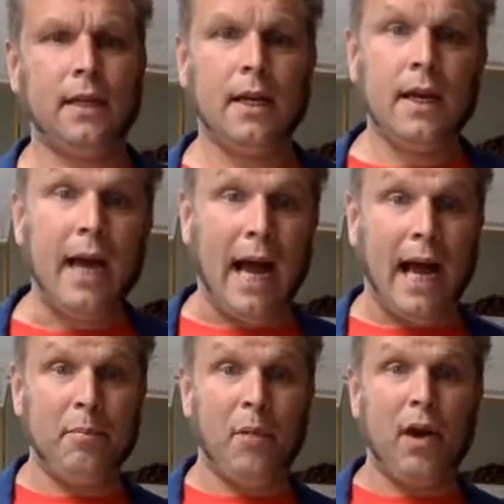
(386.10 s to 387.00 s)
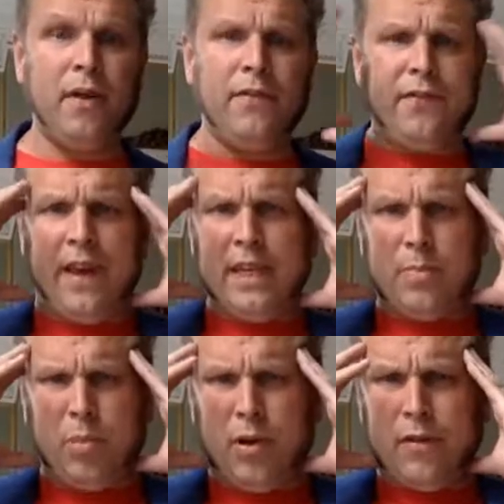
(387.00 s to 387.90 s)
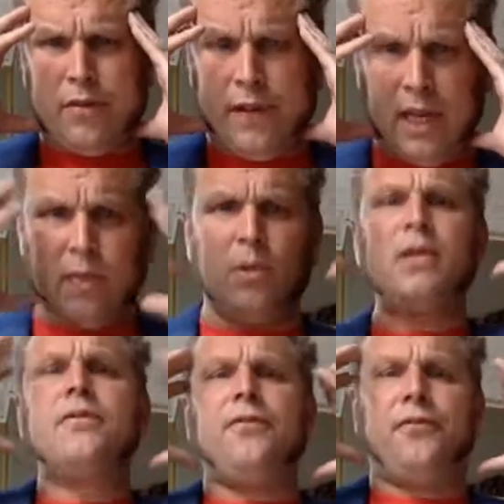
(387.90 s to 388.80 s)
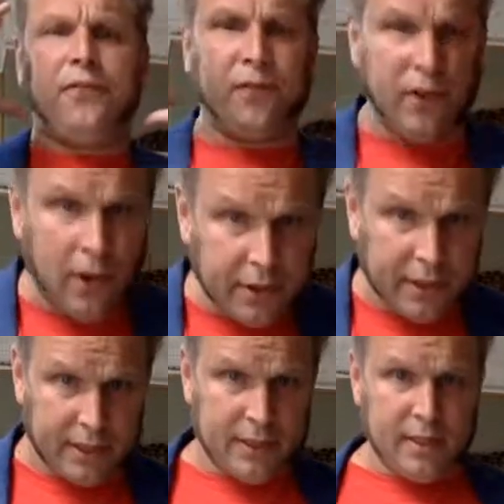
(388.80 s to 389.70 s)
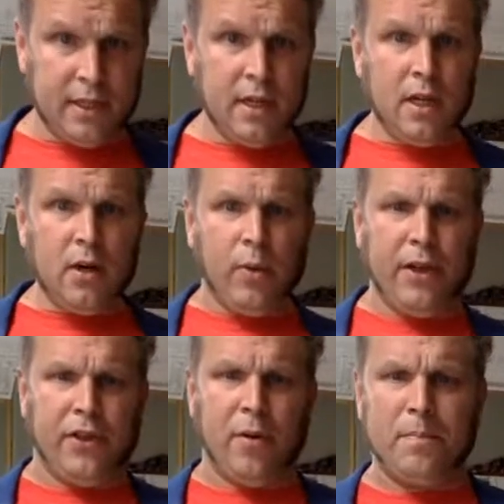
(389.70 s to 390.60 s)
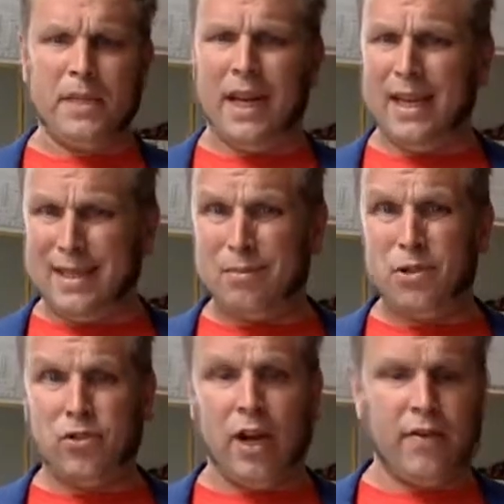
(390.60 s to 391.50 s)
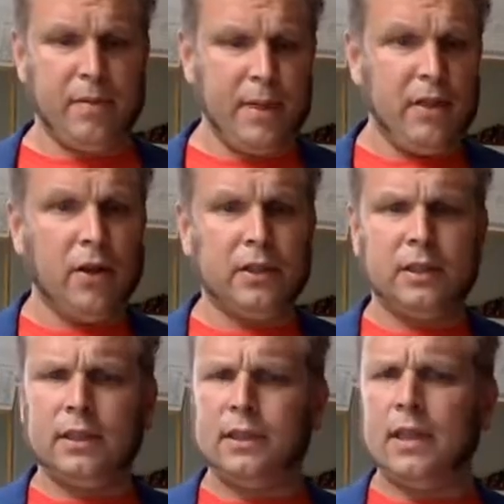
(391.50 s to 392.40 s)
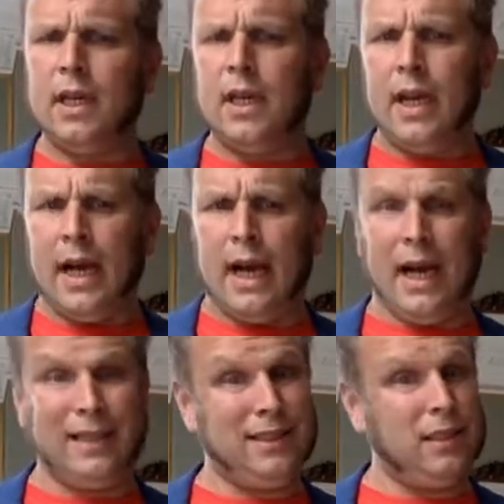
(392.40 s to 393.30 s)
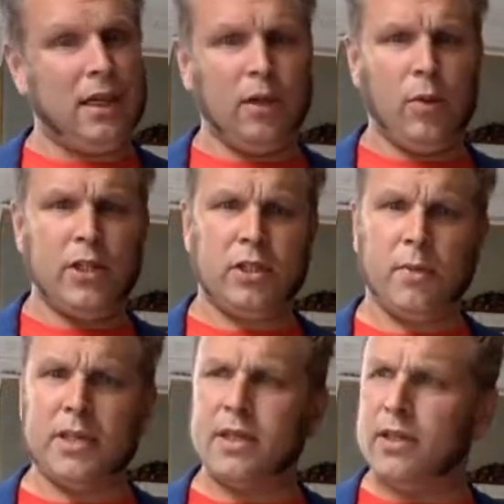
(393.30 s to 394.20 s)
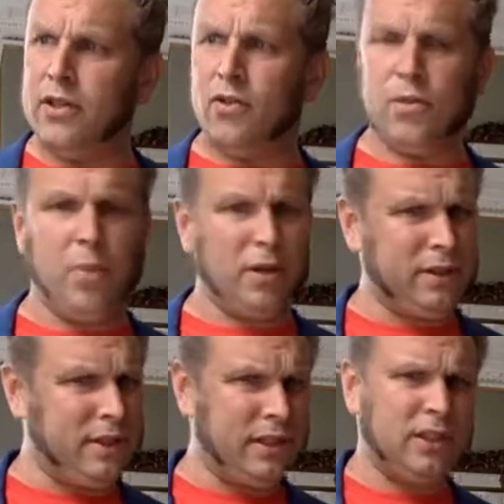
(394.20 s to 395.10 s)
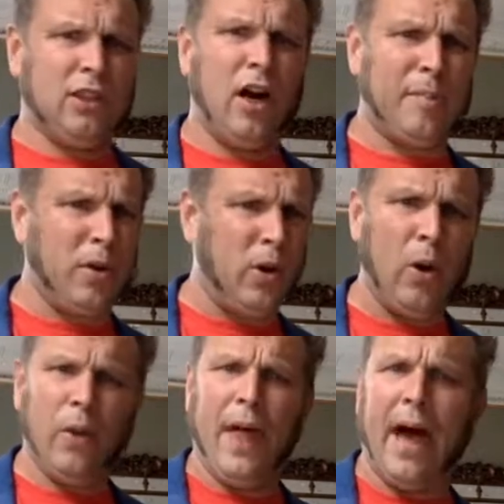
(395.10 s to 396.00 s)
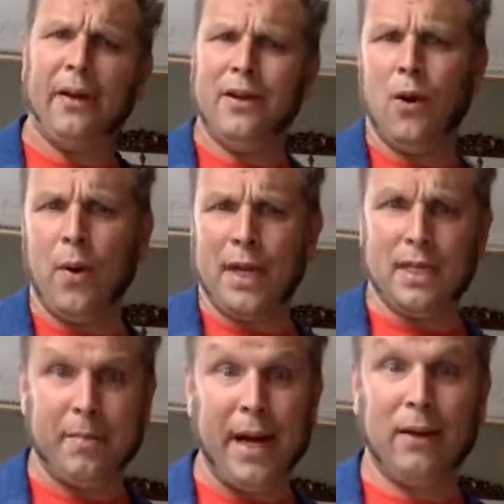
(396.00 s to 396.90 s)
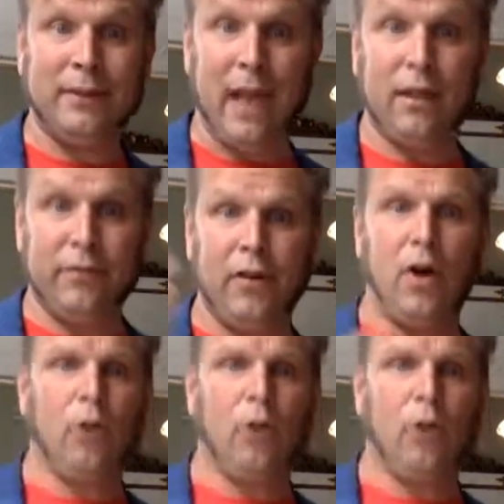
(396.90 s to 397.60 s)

and my Facebook feed was flooded with updates. It was driving me nuts. And God, I wish there was a snooze button to stop all that noise about that phone.